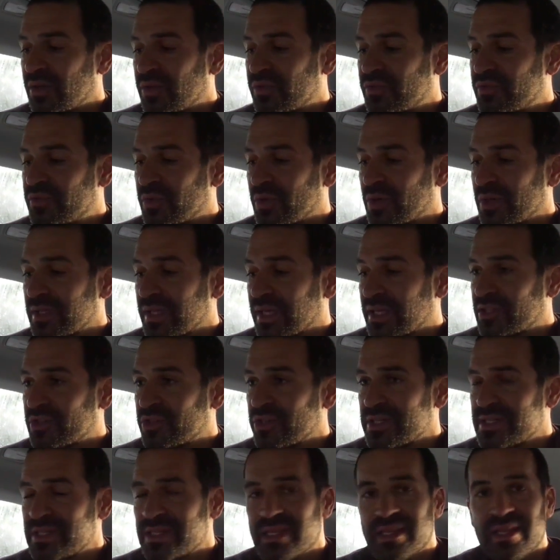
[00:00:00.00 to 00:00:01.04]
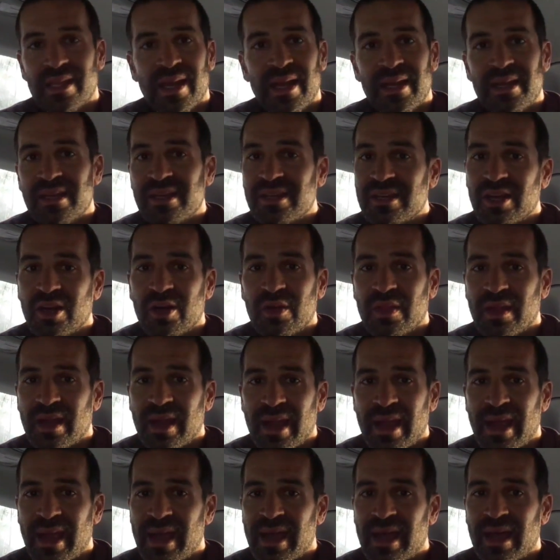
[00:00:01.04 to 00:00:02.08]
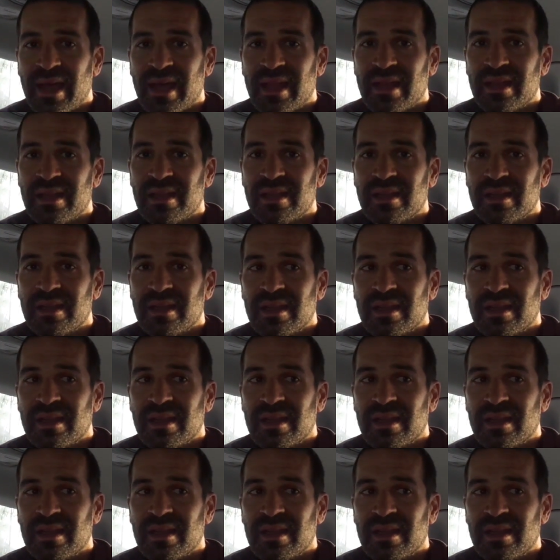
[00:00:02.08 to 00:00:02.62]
for electricity that I didn't know that I had